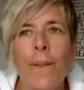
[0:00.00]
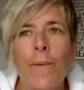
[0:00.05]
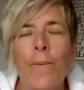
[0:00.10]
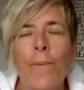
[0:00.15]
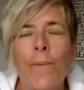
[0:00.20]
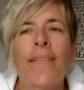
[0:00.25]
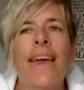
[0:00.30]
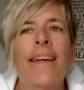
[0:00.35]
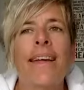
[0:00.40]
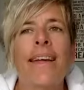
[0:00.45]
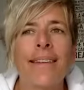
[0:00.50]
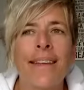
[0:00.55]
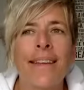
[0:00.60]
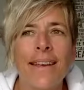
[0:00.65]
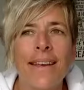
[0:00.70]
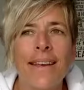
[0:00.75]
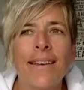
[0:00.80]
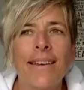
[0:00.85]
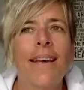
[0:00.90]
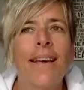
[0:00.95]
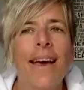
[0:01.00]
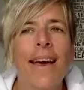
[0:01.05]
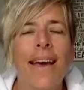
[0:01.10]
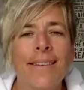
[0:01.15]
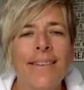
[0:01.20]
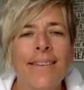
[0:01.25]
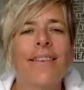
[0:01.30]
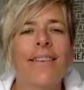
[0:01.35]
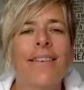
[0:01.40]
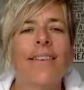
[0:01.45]
with ending,
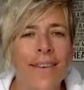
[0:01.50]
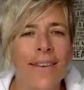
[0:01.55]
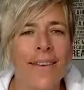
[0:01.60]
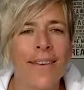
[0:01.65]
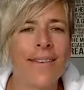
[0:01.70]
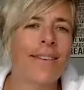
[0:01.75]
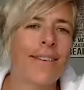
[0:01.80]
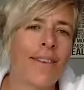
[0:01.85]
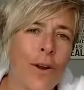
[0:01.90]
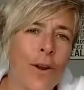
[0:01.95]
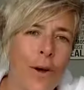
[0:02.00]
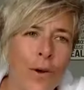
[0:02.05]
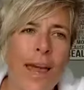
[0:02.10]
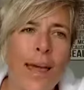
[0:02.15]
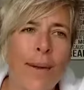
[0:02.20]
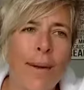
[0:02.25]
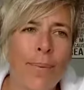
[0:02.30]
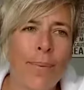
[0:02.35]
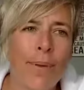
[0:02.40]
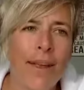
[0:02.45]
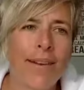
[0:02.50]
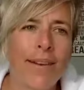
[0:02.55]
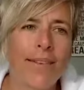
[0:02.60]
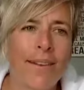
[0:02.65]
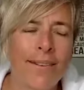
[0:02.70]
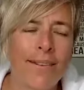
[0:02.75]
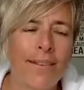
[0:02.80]
is this an okay place to